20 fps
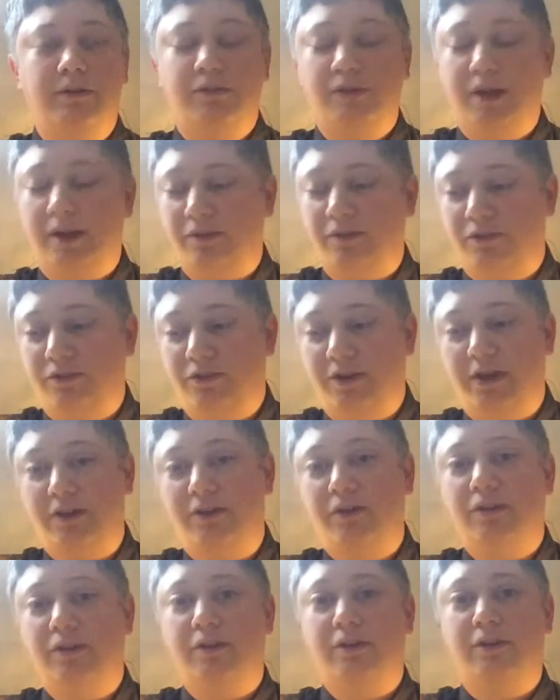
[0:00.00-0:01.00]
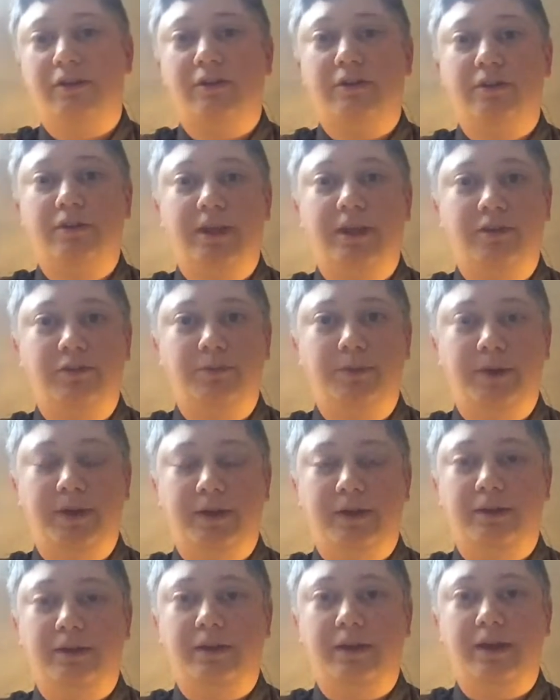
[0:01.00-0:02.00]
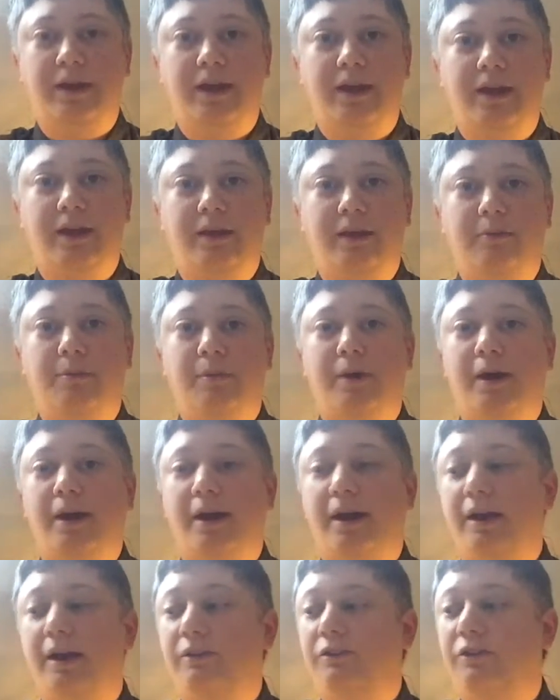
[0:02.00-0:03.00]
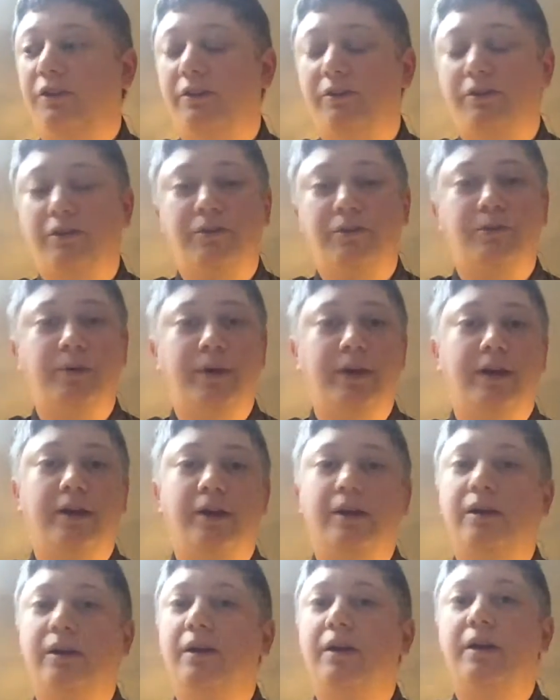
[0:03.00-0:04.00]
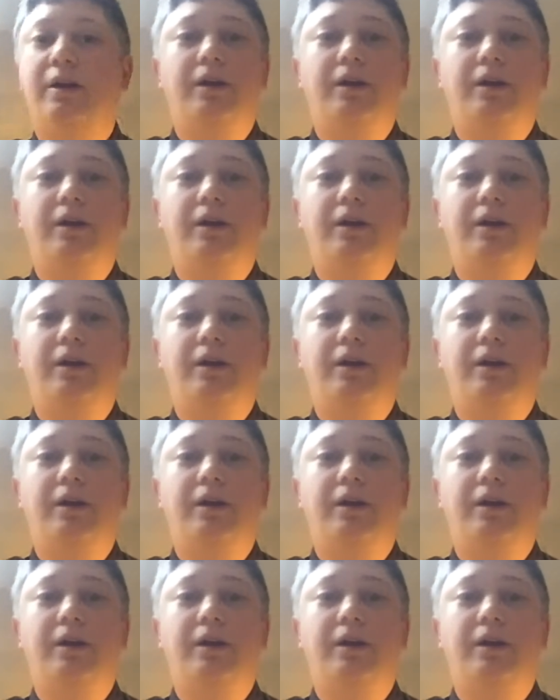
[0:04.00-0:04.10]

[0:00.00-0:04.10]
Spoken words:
transgender, lesbian, gay, bi, genderqueer,